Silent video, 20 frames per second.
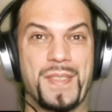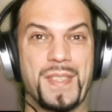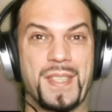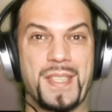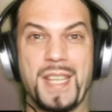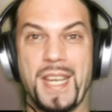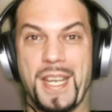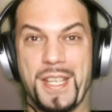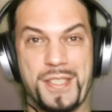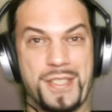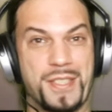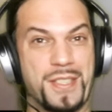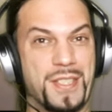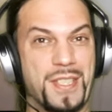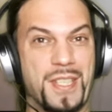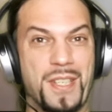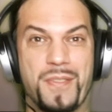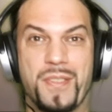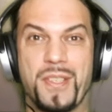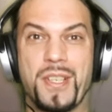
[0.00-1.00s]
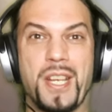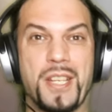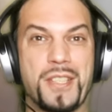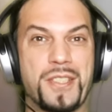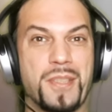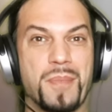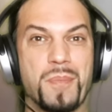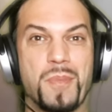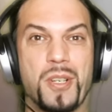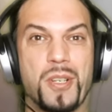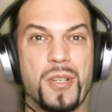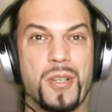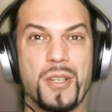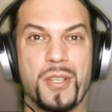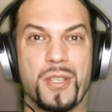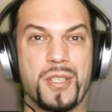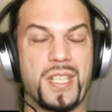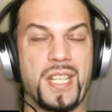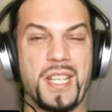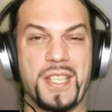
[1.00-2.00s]
Guys, if you got some more horror
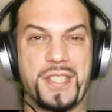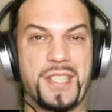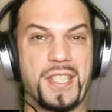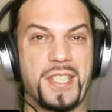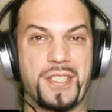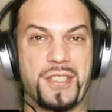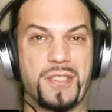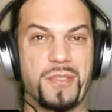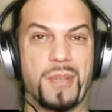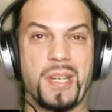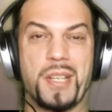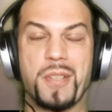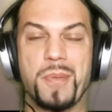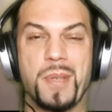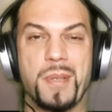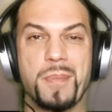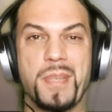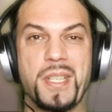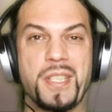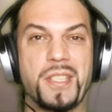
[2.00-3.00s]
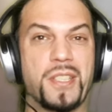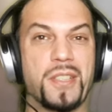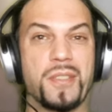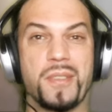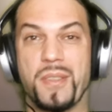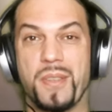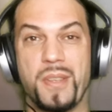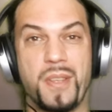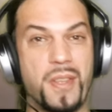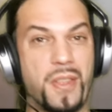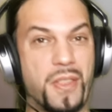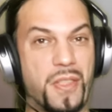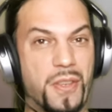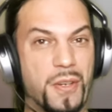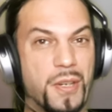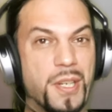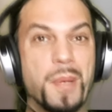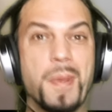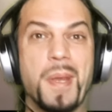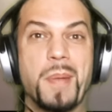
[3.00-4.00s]
classics to recommend me, you know, throw
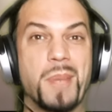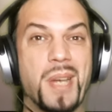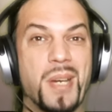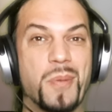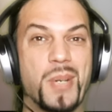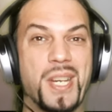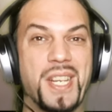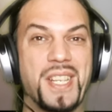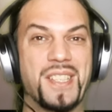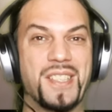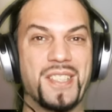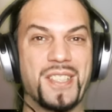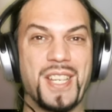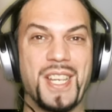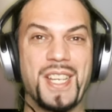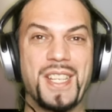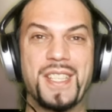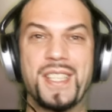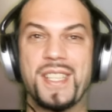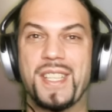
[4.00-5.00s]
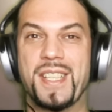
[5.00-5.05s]
them at my way, okay?